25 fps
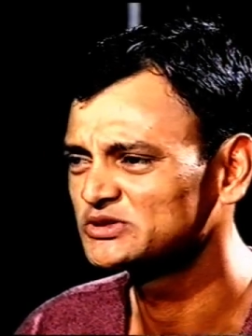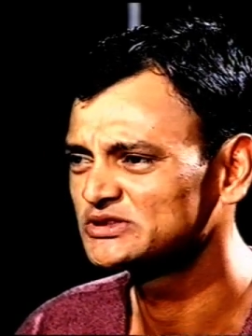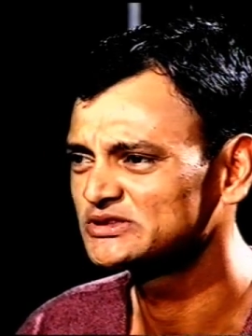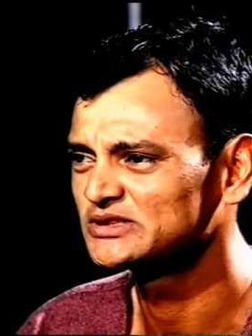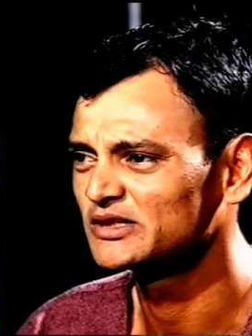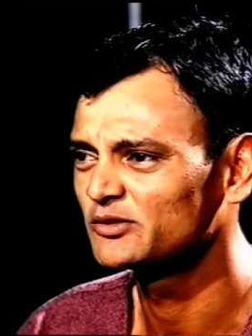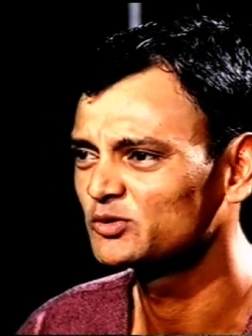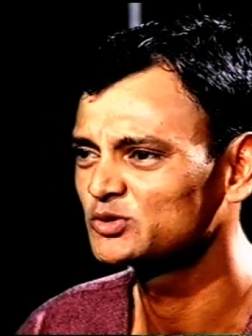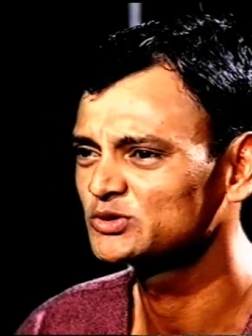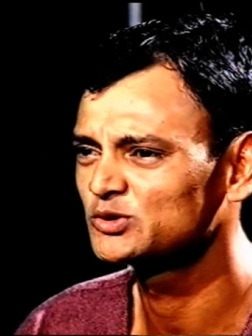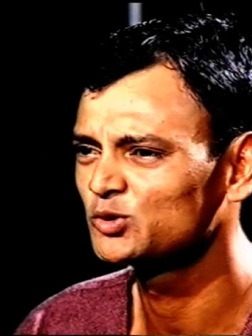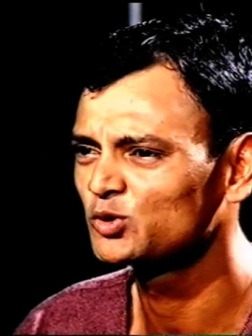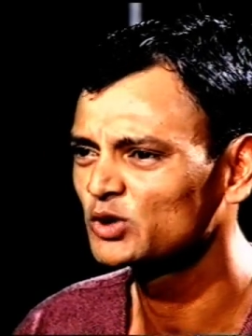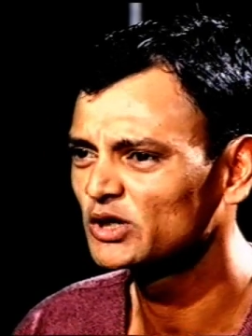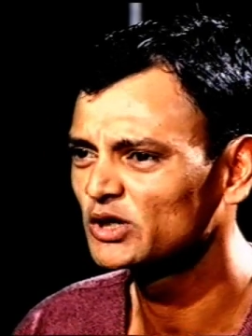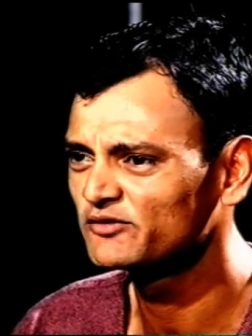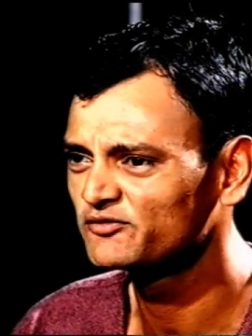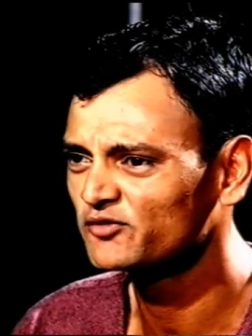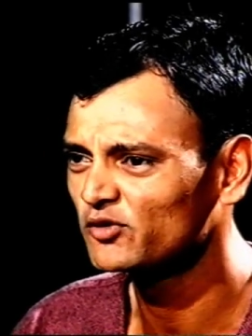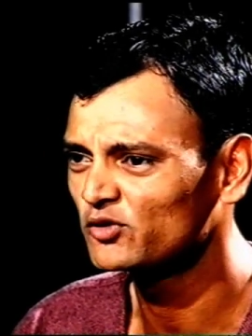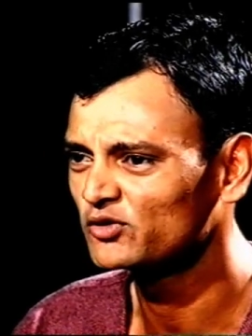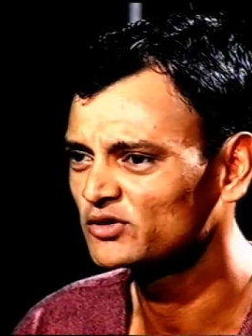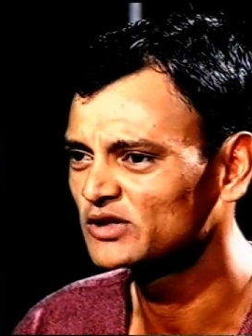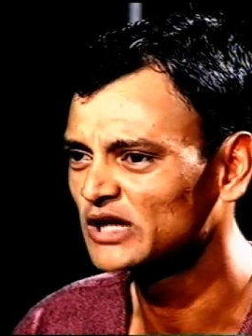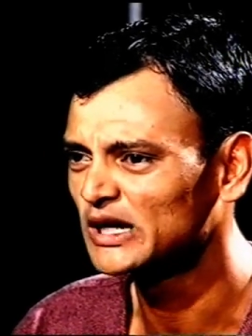I was
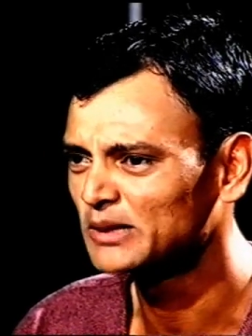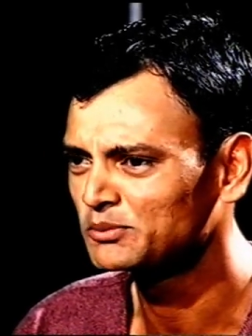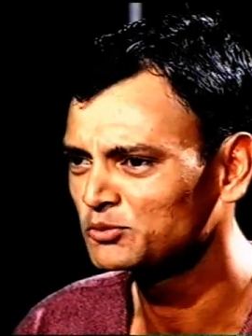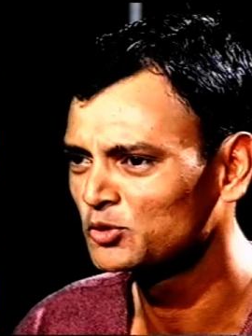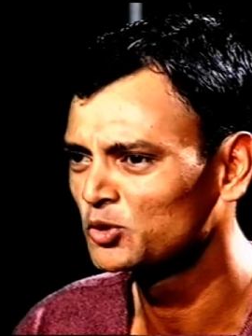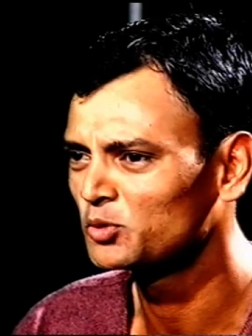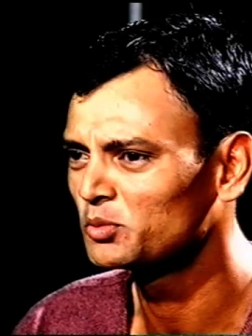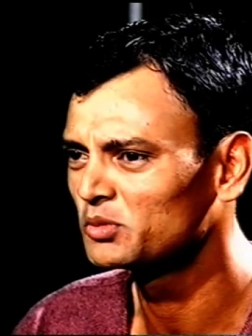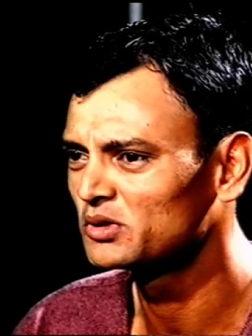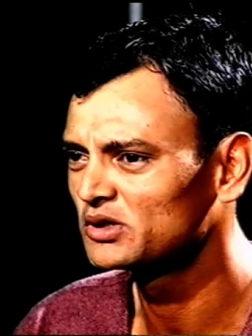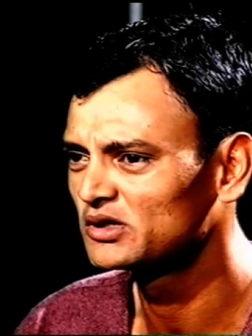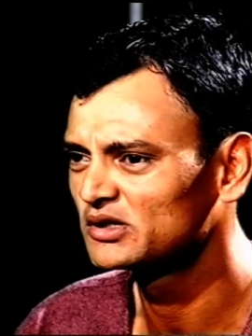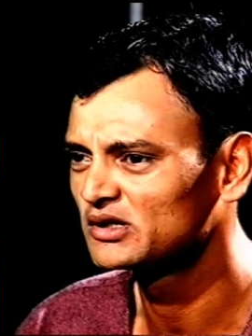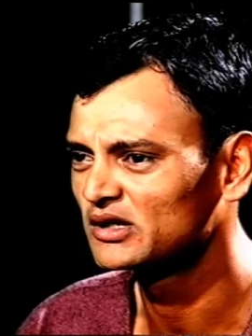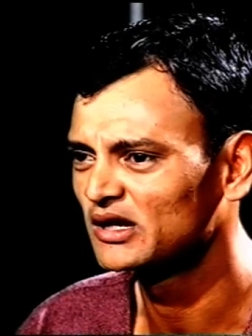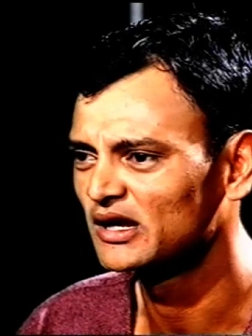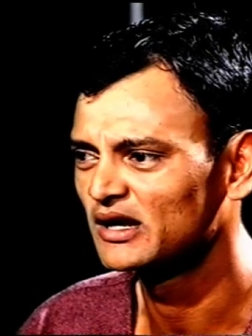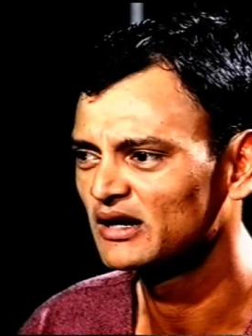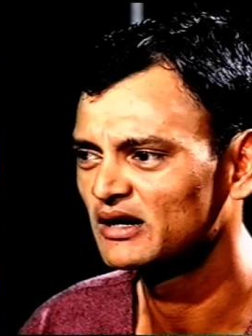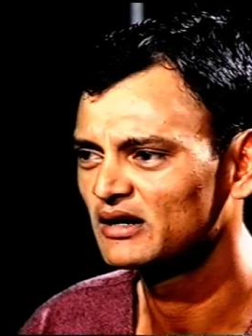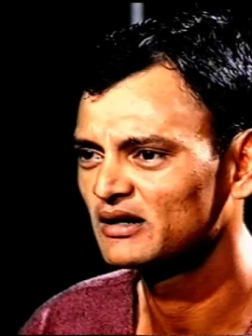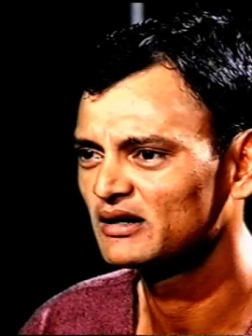looking forward to that moment.